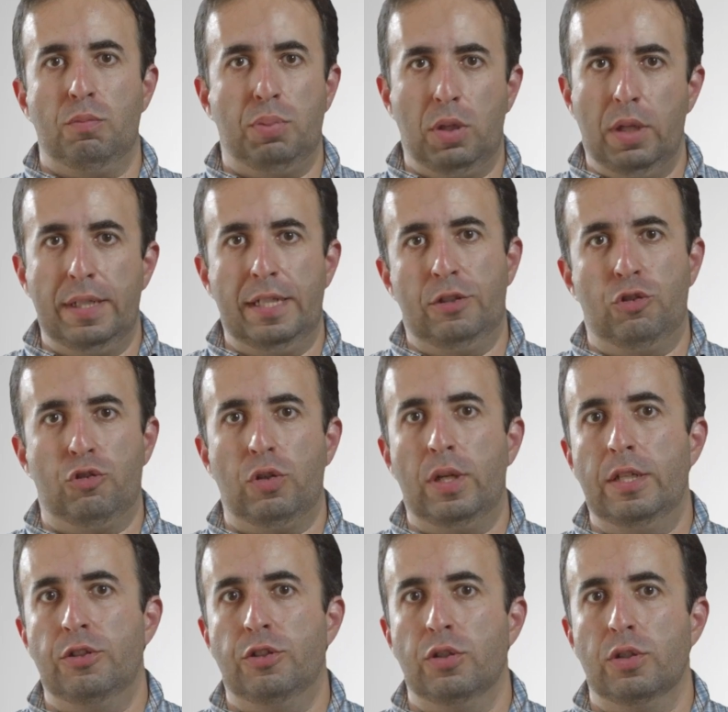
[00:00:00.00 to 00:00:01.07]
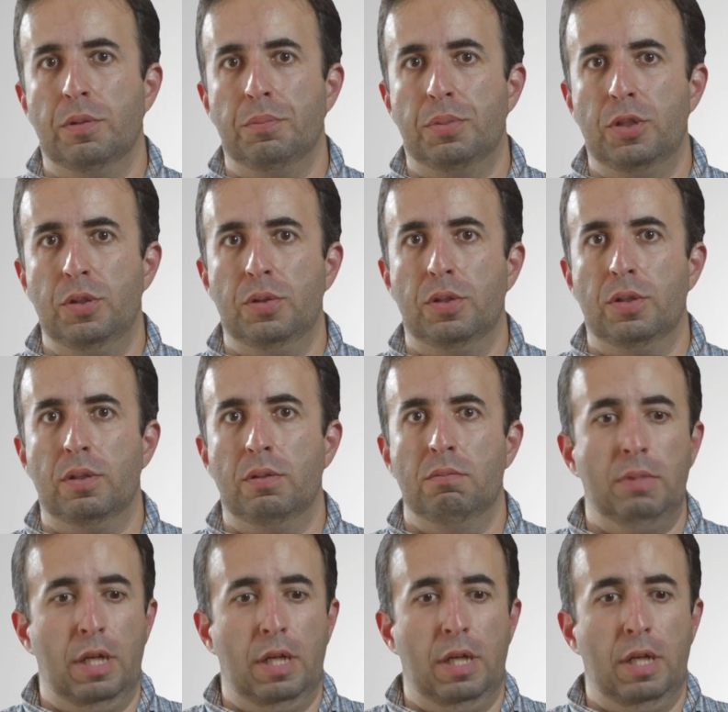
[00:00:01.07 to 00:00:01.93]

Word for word: plug it straight into your computer,